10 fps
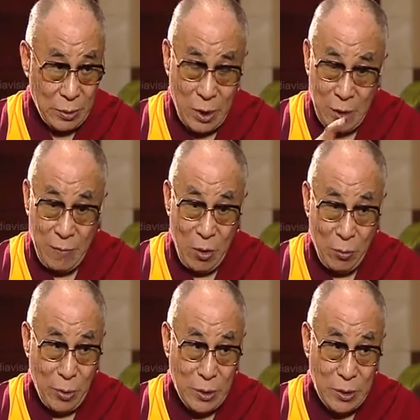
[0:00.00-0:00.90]
Inner value
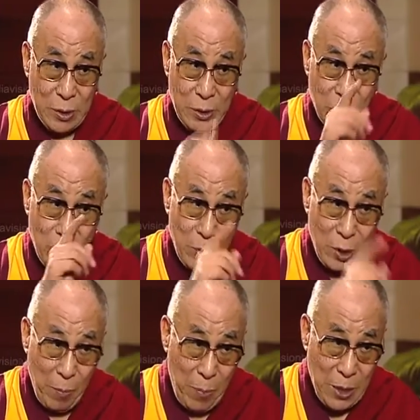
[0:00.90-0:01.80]
means human
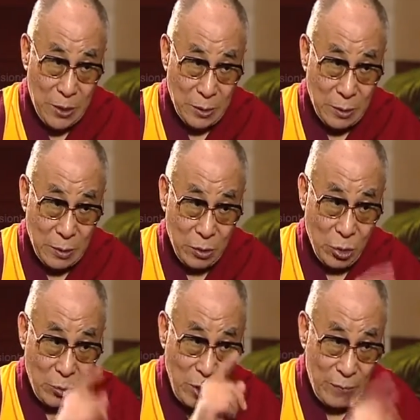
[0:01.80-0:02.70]
compassion,
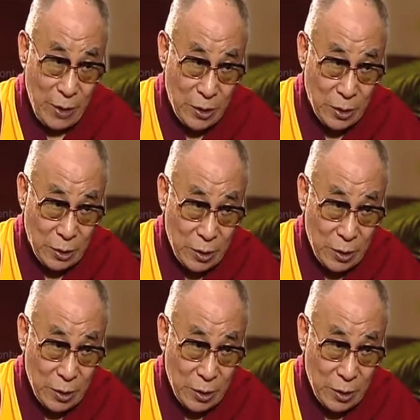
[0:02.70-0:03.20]
human affection.